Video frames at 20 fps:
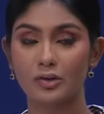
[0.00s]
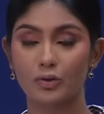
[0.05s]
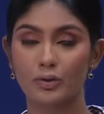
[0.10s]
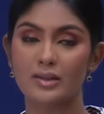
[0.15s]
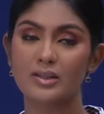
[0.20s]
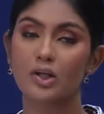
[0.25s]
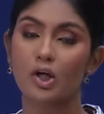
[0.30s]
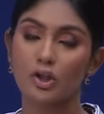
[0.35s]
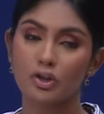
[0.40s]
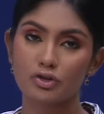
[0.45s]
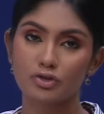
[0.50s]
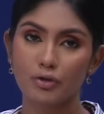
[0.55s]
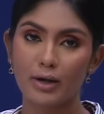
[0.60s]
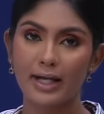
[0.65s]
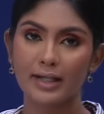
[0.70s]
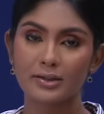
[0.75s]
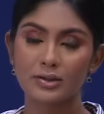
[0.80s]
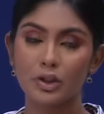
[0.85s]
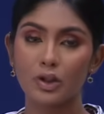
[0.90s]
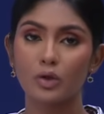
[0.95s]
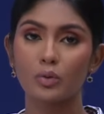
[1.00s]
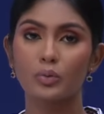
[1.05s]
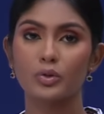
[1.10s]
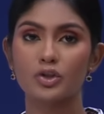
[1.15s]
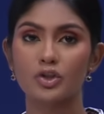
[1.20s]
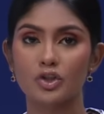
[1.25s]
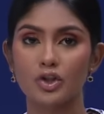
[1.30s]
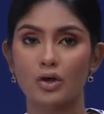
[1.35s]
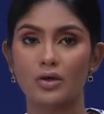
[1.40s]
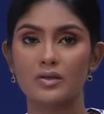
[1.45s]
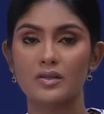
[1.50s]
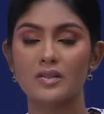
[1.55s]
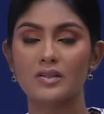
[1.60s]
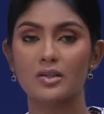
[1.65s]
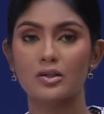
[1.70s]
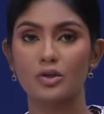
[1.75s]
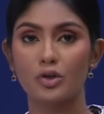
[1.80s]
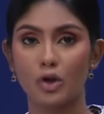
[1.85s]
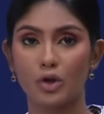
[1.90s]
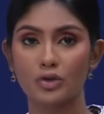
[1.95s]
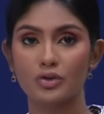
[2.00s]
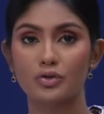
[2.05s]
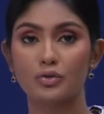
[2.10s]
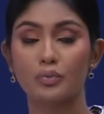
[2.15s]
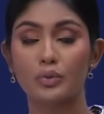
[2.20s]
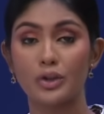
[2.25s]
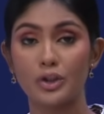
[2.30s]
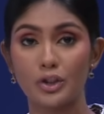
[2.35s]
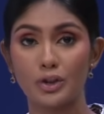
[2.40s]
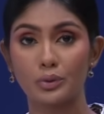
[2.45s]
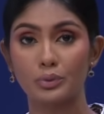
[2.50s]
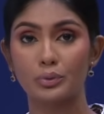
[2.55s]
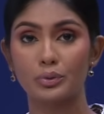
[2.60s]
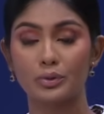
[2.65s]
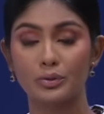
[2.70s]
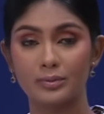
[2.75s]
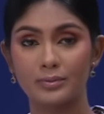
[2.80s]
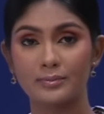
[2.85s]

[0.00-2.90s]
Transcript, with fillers: you know, his contract was just not renewed.